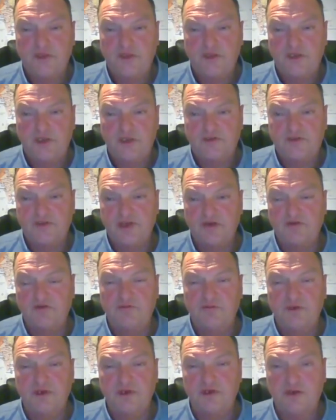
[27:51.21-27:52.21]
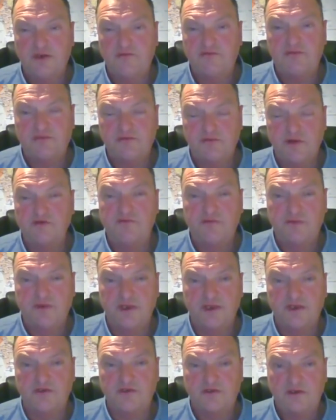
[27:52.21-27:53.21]
And tell them never to open
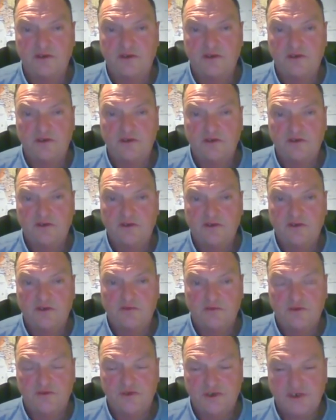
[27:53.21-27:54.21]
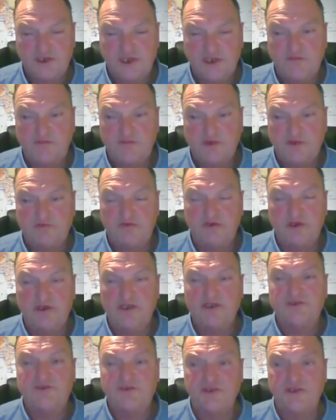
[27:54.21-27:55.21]
it, but to keep it for at
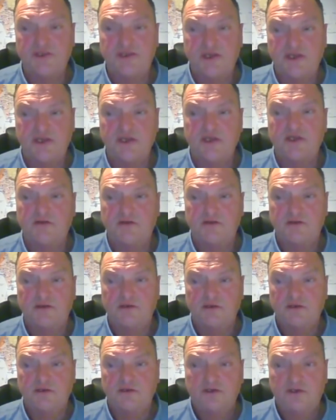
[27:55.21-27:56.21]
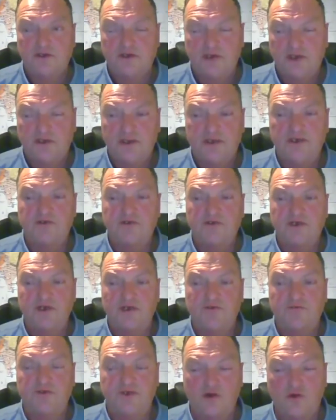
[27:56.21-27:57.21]
least a year, and then you can
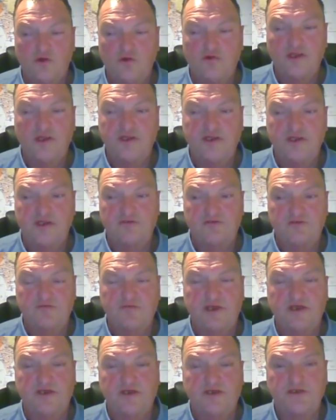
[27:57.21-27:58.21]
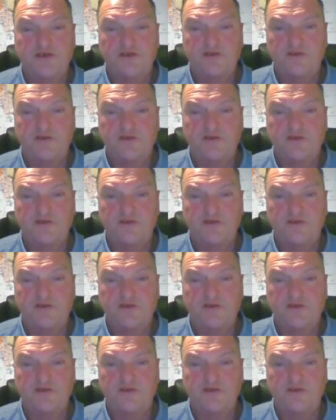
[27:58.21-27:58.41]
open it or they can give it back to you.